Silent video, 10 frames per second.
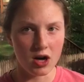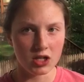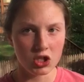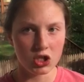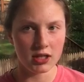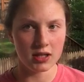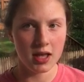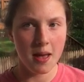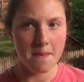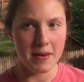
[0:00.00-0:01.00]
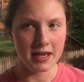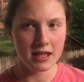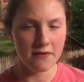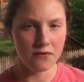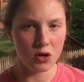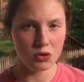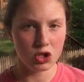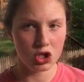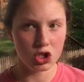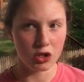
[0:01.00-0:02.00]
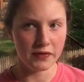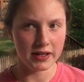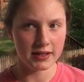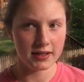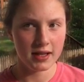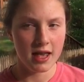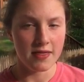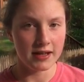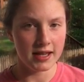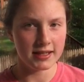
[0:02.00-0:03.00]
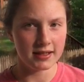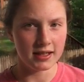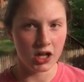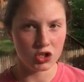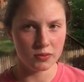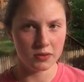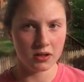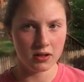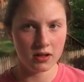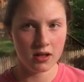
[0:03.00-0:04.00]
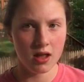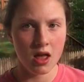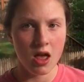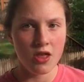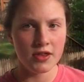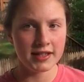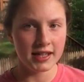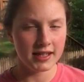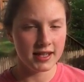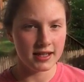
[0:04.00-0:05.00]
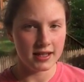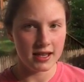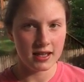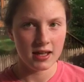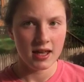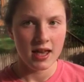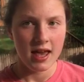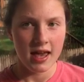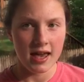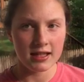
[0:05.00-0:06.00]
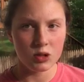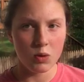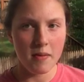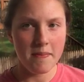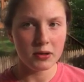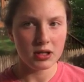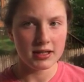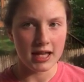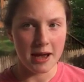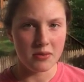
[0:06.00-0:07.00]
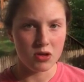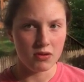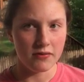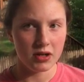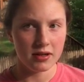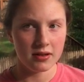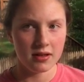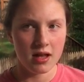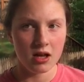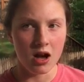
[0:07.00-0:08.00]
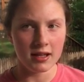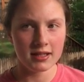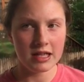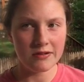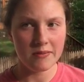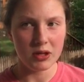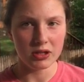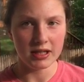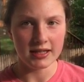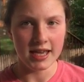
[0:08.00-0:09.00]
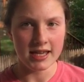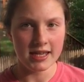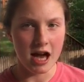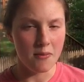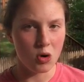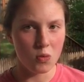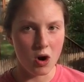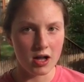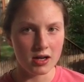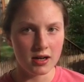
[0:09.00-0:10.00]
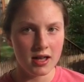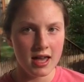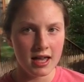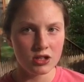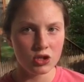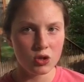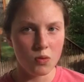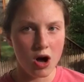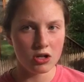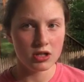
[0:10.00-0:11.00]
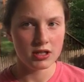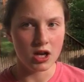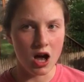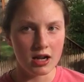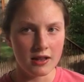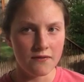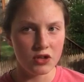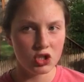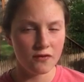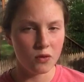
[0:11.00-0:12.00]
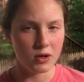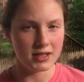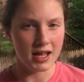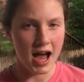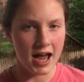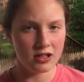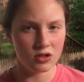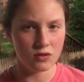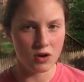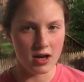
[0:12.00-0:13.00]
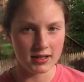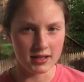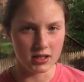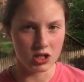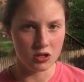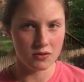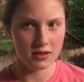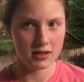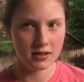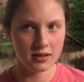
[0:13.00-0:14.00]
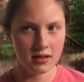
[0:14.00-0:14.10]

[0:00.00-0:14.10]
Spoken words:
oxygen, making them float to the surface, then easily catchable. The second technique is the women build a dam in the river, constantly rebuilding and taking out more water until the water is gone and the fish are forced to hide under rocks and stones.